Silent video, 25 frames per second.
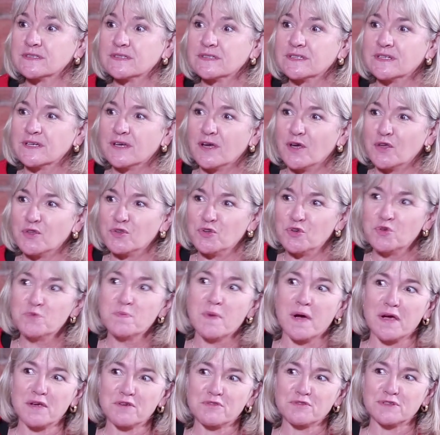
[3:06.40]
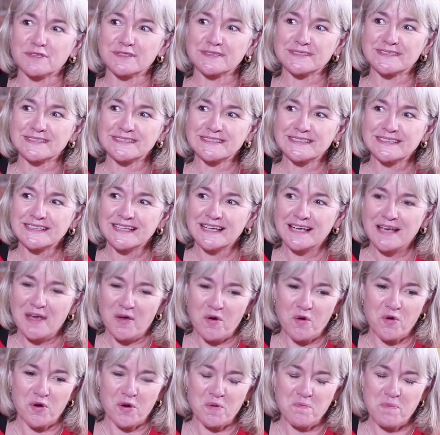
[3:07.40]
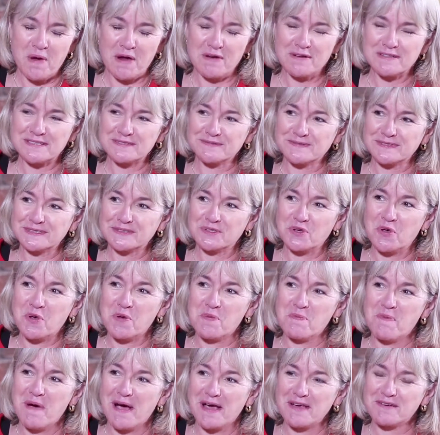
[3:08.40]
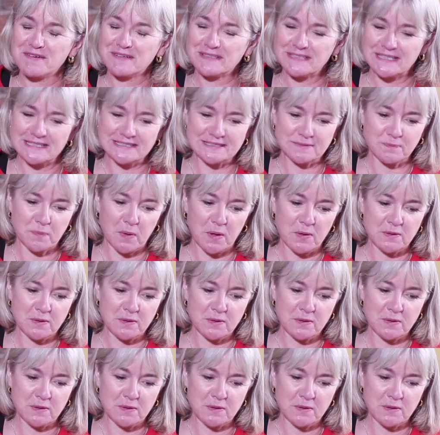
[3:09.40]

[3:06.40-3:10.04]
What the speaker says: a new migrant, or comparatively new migrant, I suppose.